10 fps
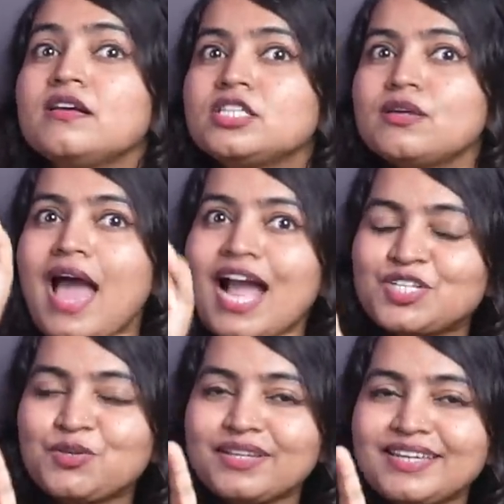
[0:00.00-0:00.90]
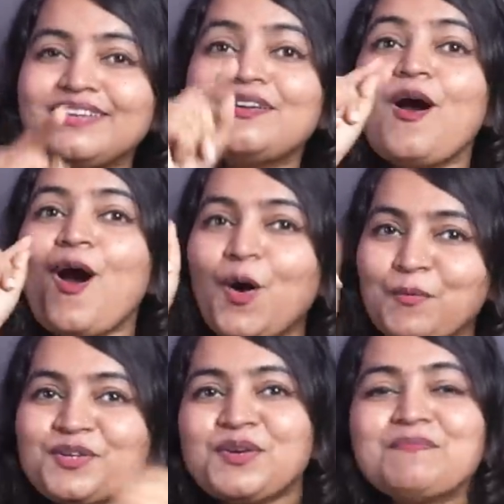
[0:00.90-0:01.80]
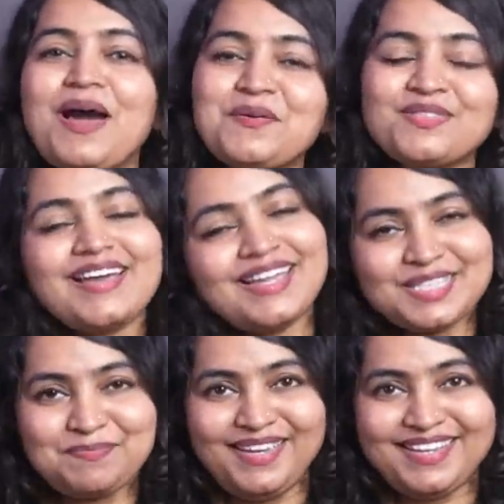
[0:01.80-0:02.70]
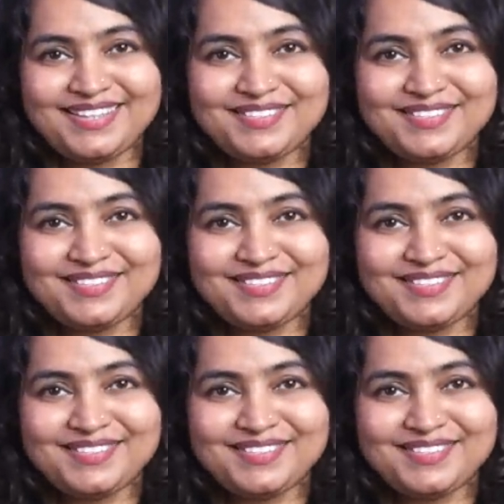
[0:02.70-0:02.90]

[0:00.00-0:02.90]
to actually open your mouth and speak.